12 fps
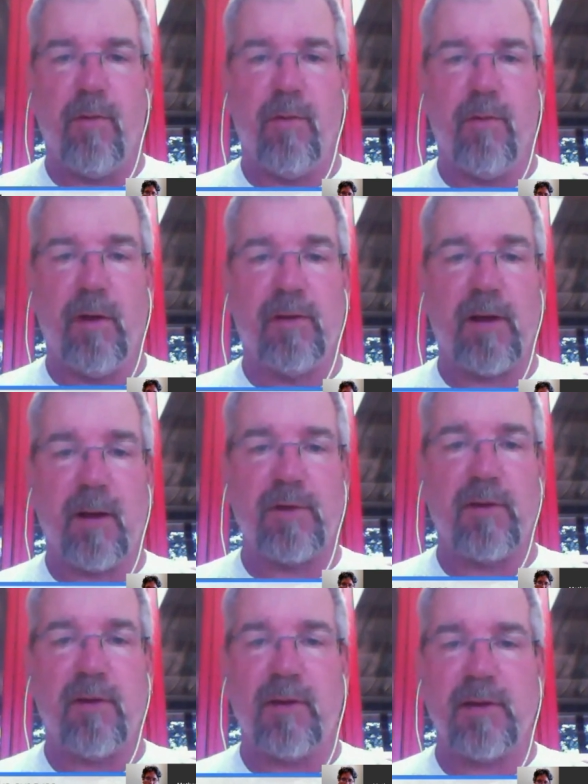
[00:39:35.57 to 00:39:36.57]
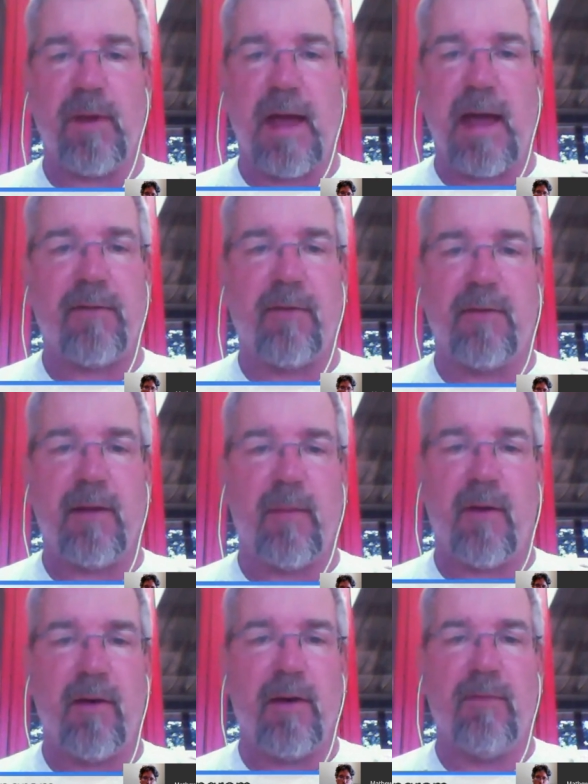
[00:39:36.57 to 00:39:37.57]
real-time journalism. Half of them
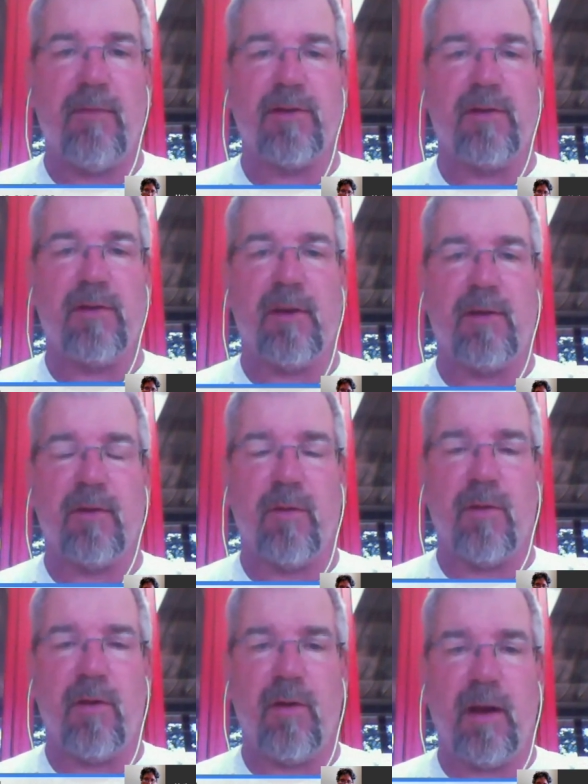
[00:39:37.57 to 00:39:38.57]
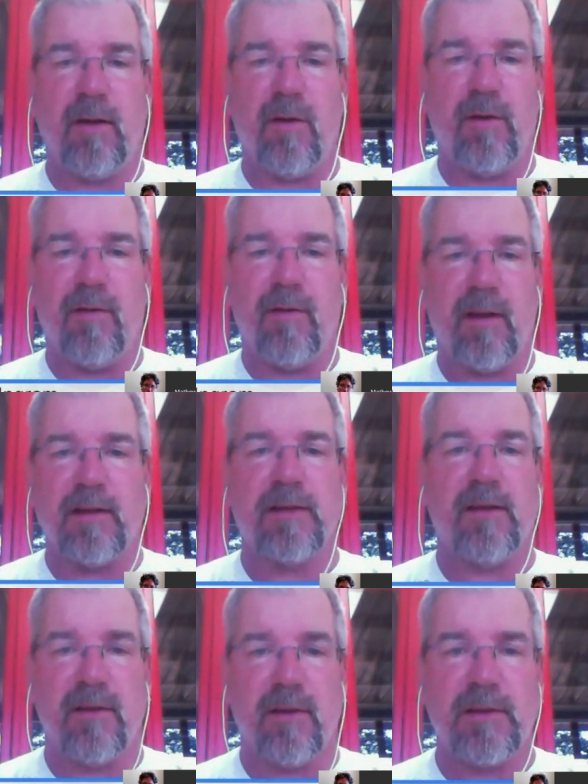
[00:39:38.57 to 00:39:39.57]
aren't even journalists and don't even
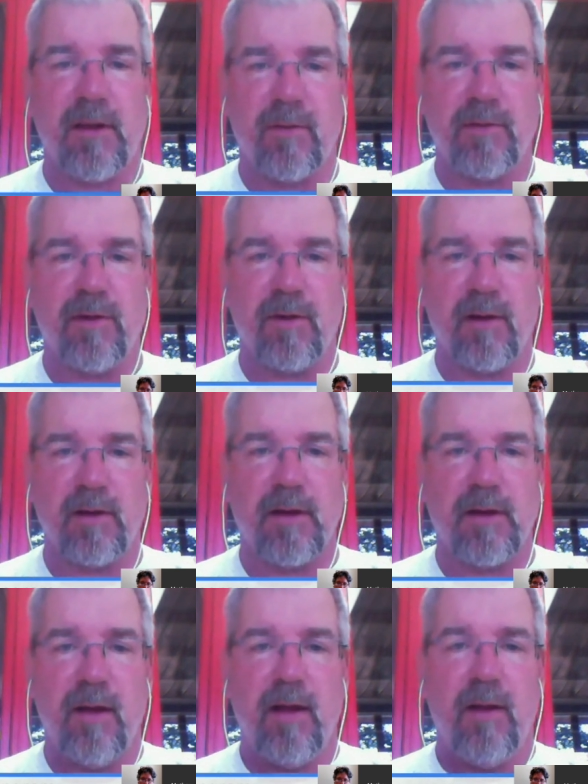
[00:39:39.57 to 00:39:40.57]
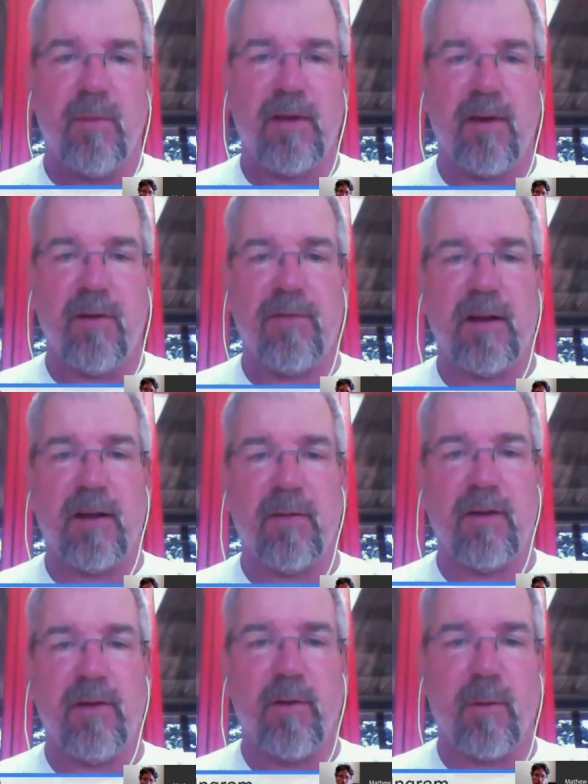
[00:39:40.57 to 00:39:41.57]
consider themselves journalists, but they're
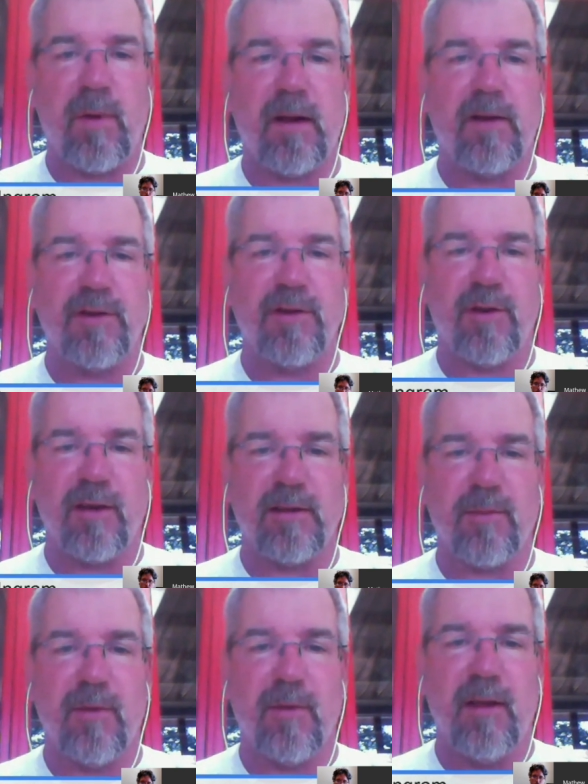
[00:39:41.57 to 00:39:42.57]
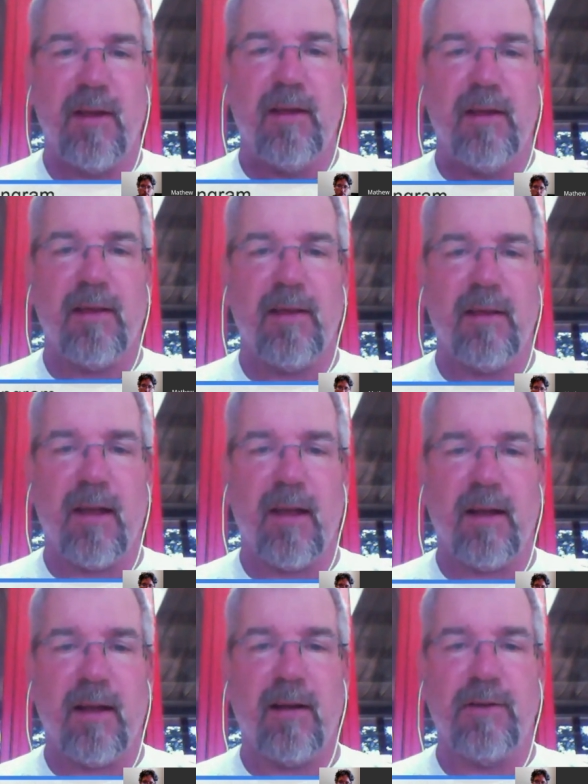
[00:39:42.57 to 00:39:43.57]
effectively doing better journalism than
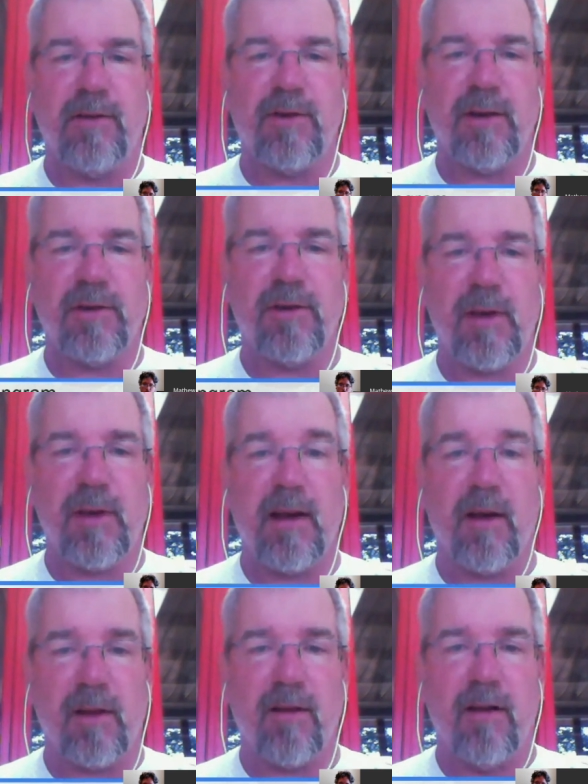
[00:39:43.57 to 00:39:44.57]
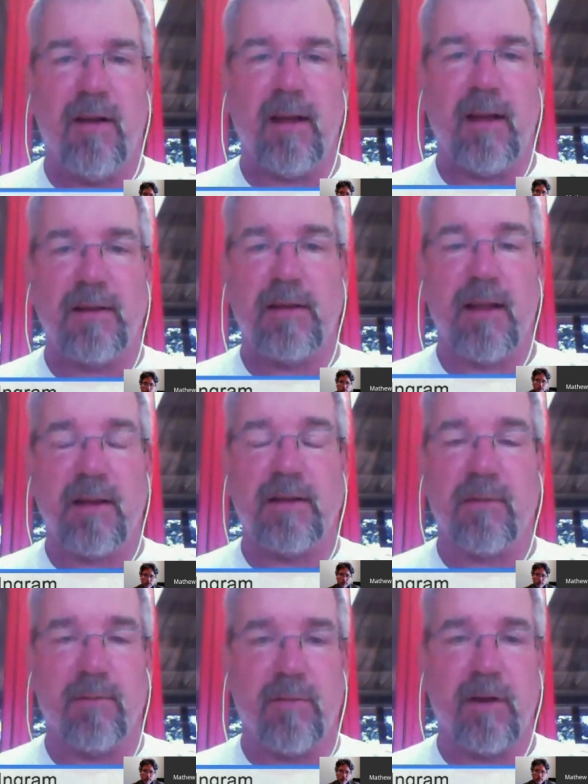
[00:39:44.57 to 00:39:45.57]
traditional media outlets are.
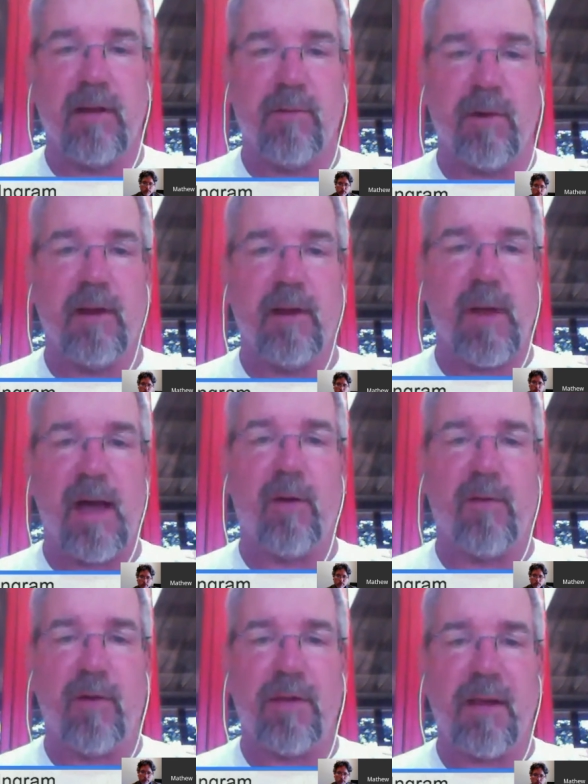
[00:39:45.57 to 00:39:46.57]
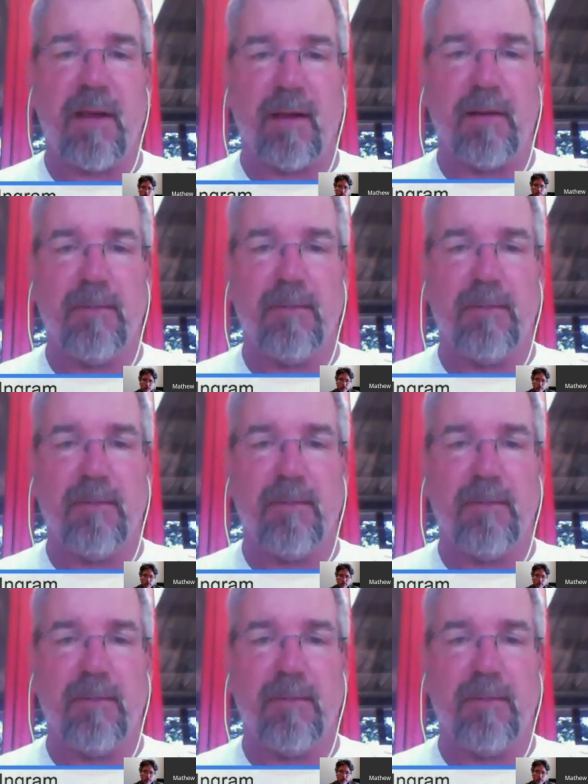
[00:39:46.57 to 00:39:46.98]
That's a really, really powerful thing.